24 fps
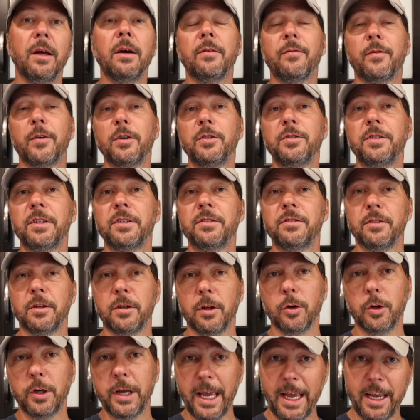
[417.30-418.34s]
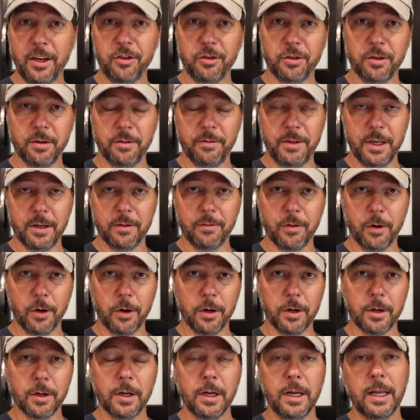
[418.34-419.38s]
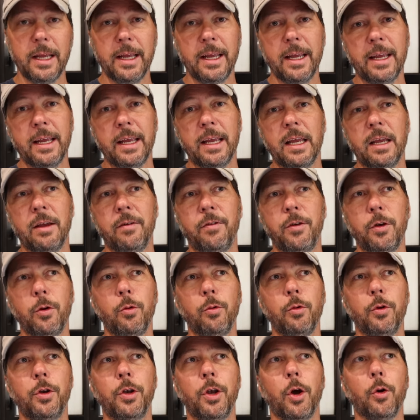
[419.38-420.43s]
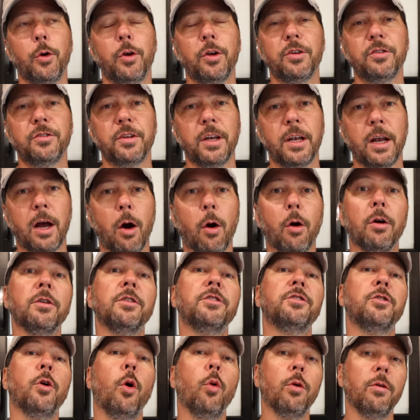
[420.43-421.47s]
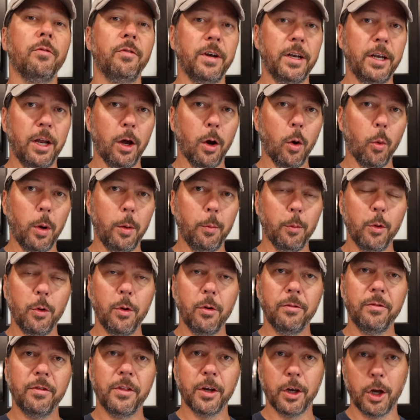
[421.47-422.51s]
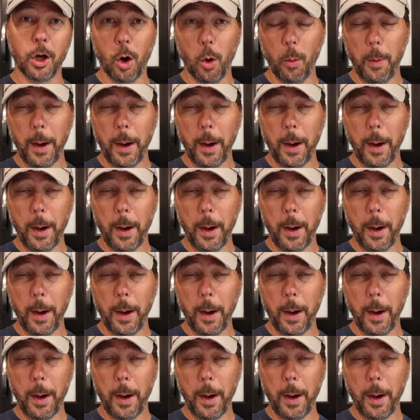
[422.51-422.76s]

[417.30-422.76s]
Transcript: First is the location of the inverter. If you noticed in our solar video, we moved the Go